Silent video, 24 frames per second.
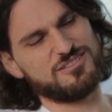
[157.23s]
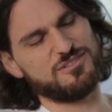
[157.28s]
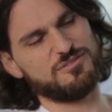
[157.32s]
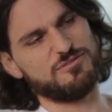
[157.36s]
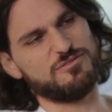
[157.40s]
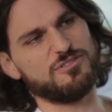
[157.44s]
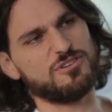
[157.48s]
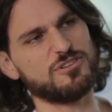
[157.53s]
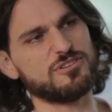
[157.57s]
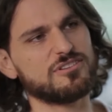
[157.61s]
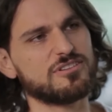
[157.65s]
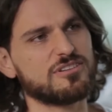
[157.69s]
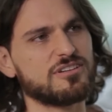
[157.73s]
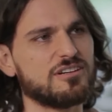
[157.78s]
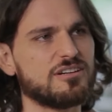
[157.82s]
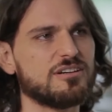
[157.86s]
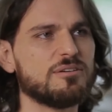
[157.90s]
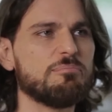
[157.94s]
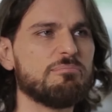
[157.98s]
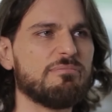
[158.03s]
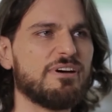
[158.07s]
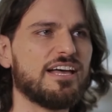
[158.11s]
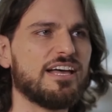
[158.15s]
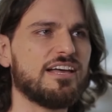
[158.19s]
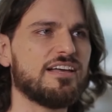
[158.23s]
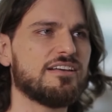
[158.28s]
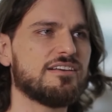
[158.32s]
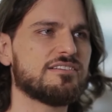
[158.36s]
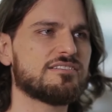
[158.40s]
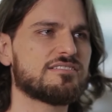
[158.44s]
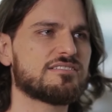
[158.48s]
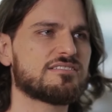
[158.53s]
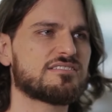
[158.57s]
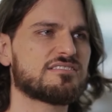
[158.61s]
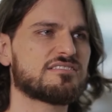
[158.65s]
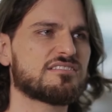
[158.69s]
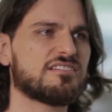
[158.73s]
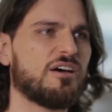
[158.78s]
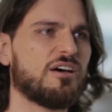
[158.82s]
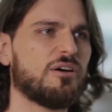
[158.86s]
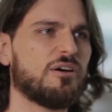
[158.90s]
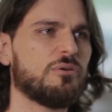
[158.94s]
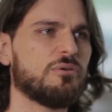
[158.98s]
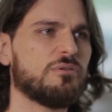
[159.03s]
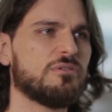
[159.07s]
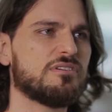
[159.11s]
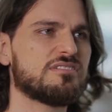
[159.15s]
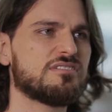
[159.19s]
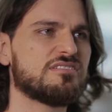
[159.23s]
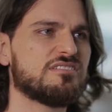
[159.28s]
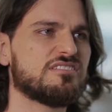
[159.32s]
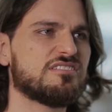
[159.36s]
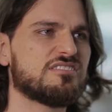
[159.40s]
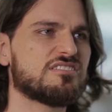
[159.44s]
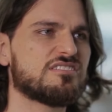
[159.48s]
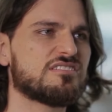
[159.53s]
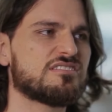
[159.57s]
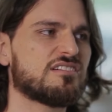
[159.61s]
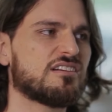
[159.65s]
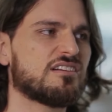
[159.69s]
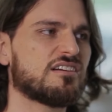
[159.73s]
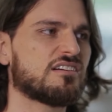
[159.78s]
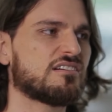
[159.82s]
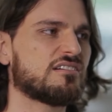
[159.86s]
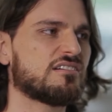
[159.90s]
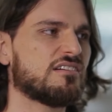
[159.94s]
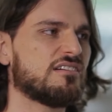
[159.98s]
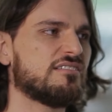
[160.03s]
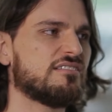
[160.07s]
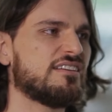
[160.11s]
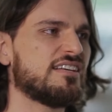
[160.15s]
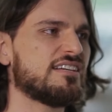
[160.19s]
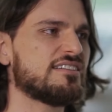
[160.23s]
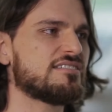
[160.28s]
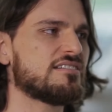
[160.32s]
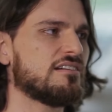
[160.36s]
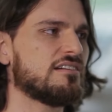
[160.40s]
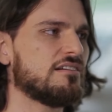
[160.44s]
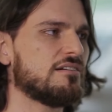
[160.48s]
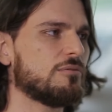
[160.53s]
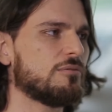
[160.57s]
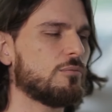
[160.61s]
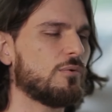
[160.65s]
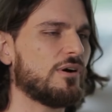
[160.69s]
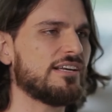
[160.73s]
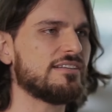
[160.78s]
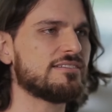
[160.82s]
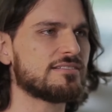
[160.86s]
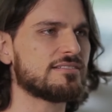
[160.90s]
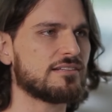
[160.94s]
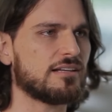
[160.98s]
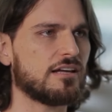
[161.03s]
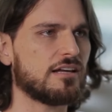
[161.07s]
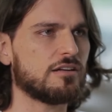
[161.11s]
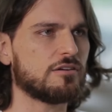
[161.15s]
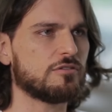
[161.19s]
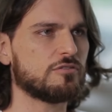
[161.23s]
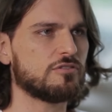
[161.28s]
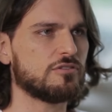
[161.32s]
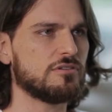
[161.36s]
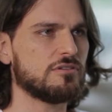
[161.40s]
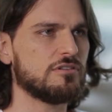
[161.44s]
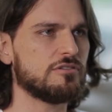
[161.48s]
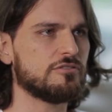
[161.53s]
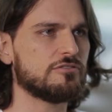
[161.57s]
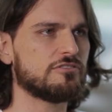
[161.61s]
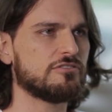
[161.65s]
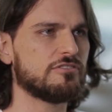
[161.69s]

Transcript: of vodka, bears, snow. Isn't it just like a desolate wasteland full of